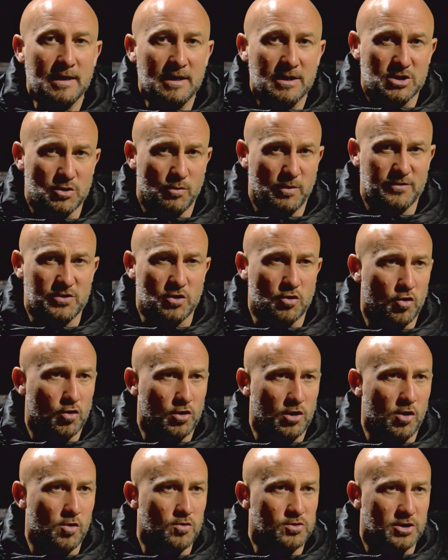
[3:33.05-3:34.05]
So we've scored
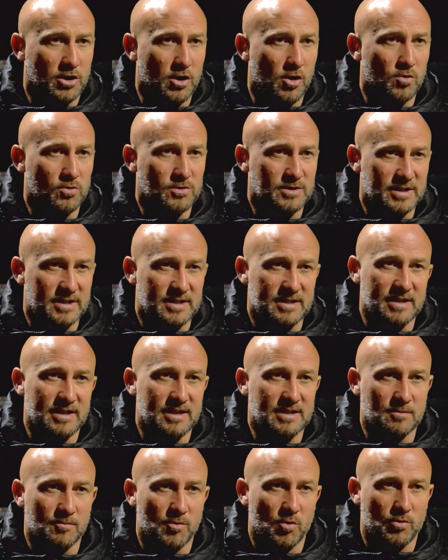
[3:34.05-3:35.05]
loads of goals this
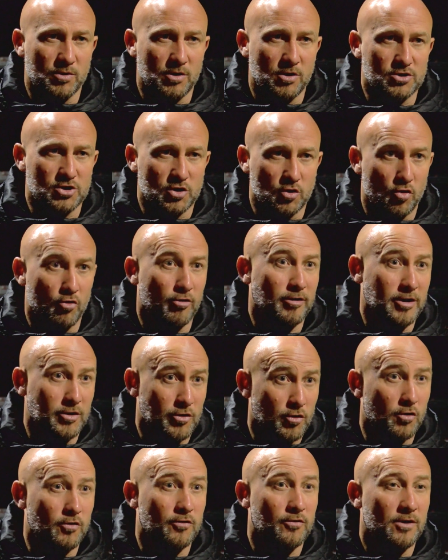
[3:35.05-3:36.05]
season, but we're not scoring
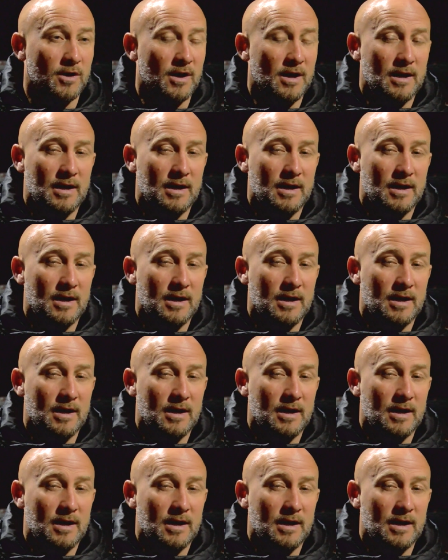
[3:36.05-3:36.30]
enough,